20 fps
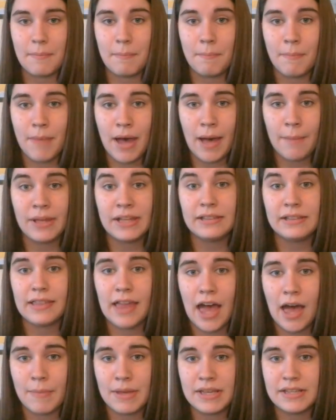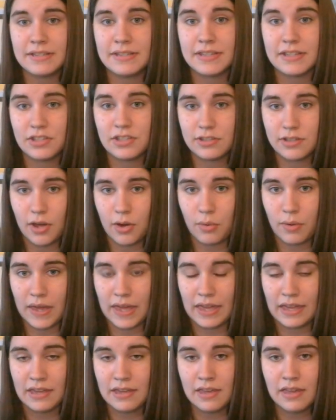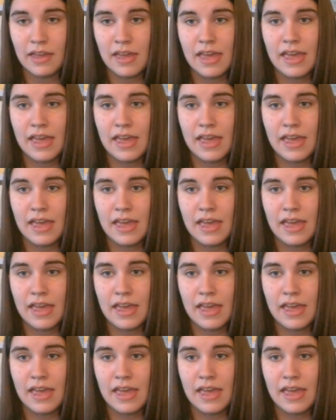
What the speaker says: Mama Llamas Sewing,